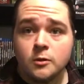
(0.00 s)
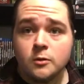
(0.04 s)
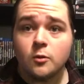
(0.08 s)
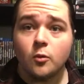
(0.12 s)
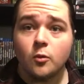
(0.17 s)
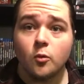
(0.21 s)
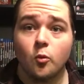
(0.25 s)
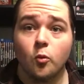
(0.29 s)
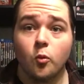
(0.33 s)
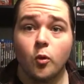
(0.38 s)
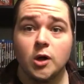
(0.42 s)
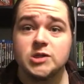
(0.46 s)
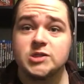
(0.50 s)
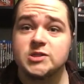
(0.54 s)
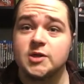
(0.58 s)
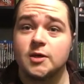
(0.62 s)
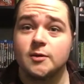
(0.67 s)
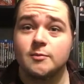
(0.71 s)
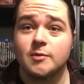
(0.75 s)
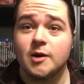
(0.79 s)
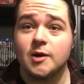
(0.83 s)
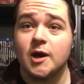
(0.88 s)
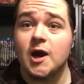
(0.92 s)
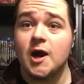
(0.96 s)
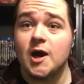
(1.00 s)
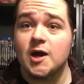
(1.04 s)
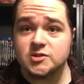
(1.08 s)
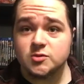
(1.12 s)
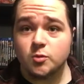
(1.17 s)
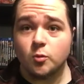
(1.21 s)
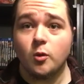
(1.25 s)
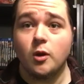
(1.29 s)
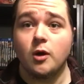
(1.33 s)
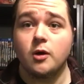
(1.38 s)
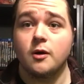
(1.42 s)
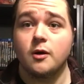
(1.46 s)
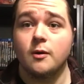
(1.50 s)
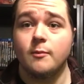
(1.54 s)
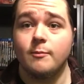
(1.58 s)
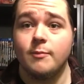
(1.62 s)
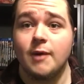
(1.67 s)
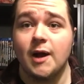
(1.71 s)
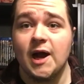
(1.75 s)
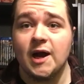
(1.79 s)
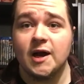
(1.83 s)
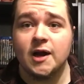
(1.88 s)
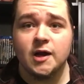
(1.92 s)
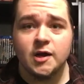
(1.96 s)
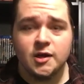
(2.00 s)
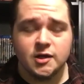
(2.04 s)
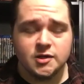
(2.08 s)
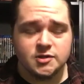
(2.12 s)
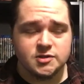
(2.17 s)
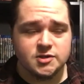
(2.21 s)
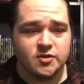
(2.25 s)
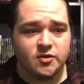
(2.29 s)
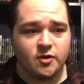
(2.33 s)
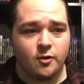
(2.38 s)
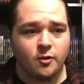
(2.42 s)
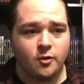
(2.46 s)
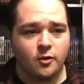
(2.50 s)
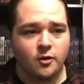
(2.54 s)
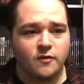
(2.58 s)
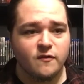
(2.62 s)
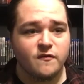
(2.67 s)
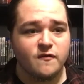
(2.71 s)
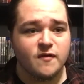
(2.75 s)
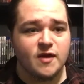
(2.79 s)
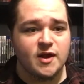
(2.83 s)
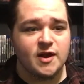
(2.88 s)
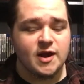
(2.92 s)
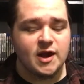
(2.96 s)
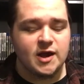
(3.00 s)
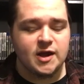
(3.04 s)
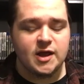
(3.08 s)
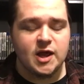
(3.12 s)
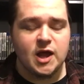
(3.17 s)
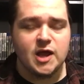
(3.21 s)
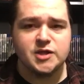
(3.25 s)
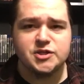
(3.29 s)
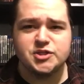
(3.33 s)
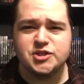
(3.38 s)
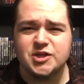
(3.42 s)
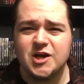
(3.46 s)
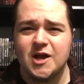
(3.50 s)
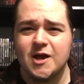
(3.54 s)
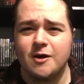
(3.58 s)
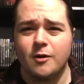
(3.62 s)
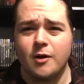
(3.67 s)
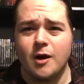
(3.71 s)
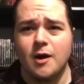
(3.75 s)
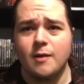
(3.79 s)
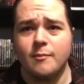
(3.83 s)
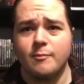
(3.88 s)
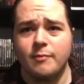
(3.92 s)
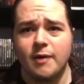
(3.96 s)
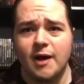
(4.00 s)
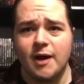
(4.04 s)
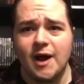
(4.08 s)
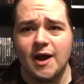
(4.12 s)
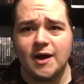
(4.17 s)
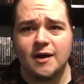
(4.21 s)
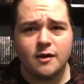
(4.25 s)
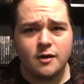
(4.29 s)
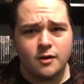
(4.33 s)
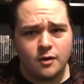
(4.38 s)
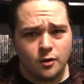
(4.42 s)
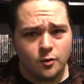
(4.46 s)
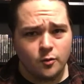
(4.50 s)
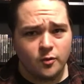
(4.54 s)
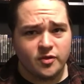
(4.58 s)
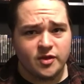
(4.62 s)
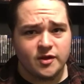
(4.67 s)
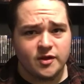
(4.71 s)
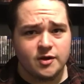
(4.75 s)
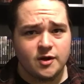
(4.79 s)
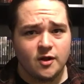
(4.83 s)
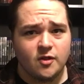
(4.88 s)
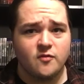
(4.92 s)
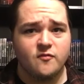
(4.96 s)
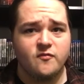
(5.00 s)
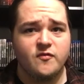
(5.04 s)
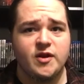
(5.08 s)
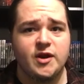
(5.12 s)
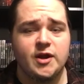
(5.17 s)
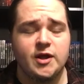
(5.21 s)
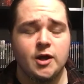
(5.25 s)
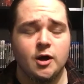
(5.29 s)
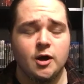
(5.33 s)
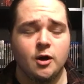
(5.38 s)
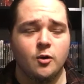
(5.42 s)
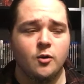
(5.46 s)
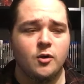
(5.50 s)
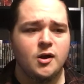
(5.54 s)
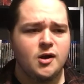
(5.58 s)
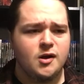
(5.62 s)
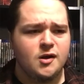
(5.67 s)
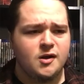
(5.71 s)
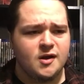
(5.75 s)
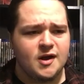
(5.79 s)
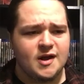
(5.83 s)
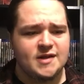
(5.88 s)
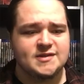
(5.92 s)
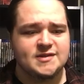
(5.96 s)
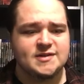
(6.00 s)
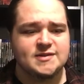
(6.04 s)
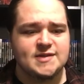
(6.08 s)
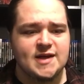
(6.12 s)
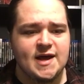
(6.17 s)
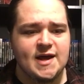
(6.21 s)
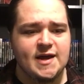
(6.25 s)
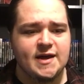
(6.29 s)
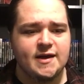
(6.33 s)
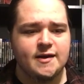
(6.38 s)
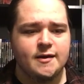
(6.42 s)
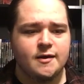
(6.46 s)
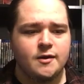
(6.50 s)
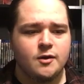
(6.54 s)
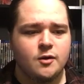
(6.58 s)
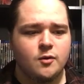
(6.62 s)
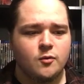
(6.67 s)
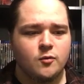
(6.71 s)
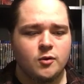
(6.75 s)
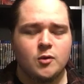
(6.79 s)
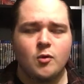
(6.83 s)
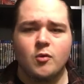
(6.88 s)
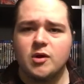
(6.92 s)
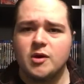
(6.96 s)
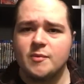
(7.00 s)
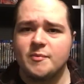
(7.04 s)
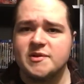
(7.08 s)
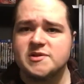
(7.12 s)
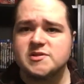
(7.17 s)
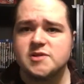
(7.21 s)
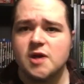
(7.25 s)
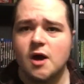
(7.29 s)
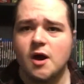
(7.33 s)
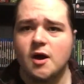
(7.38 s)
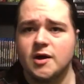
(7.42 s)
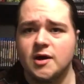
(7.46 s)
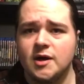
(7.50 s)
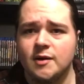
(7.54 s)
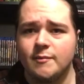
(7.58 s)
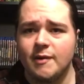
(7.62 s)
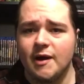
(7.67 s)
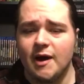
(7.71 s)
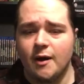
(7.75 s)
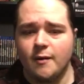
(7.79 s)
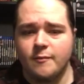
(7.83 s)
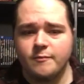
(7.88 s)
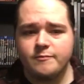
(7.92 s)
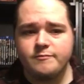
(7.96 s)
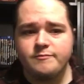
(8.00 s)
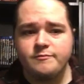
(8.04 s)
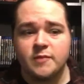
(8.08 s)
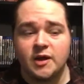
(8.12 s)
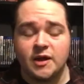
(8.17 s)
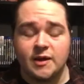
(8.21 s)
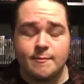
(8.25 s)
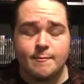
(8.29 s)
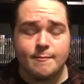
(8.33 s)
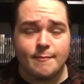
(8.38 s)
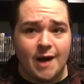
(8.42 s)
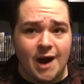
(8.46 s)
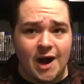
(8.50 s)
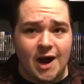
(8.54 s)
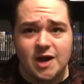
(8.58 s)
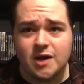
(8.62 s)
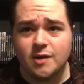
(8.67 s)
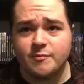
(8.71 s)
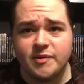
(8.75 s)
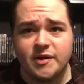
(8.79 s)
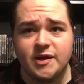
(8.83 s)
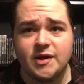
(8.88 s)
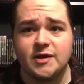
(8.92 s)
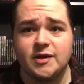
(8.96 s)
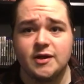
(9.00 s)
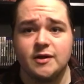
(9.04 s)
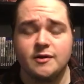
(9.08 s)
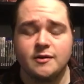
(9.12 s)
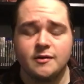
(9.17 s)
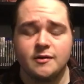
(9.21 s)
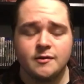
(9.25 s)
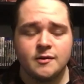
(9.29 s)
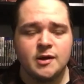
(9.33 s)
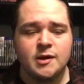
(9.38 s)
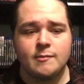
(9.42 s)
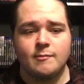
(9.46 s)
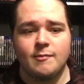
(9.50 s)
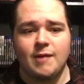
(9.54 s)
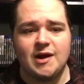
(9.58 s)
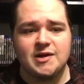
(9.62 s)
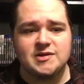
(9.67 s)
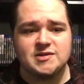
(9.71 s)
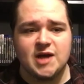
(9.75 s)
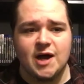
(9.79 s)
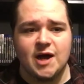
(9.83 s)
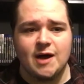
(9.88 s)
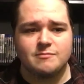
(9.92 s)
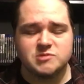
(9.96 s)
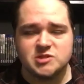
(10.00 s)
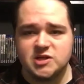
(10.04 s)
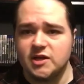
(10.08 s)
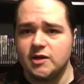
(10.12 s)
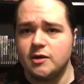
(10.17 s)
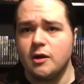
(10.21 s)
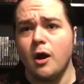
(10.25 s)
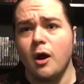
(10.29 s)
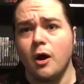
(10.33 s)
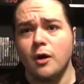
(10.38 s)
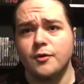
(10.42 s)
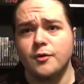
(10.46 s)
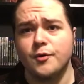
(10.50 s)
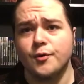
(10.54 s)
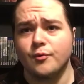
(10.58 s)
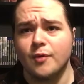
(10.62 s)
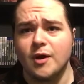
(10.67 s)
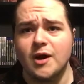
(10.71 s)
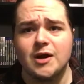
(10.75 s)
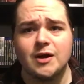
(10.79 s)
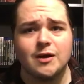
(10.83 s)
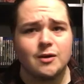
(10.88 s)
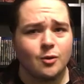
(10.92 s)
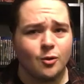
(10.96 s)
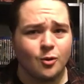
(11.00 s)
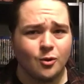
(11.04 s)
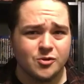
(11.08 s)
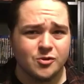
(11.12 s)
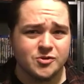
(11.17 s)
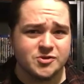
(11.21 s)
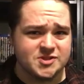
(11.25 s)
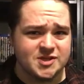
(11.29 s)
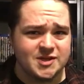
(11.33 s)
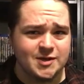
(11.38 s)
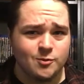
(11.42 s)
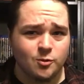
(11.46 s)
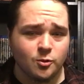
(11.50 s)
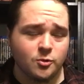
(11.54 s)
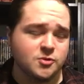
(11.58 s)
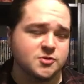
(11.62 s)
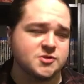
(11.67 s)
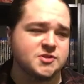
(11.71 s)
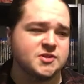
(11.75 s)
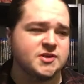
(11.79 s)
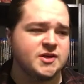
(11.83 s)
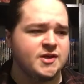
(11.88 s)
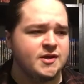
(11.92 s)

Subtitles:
What's up, guys? Welcome back to the Horror Fan 88 channel. I am back with another video, and today we're going to be talking about, in my opinion, my top 10 underrated horror sequels.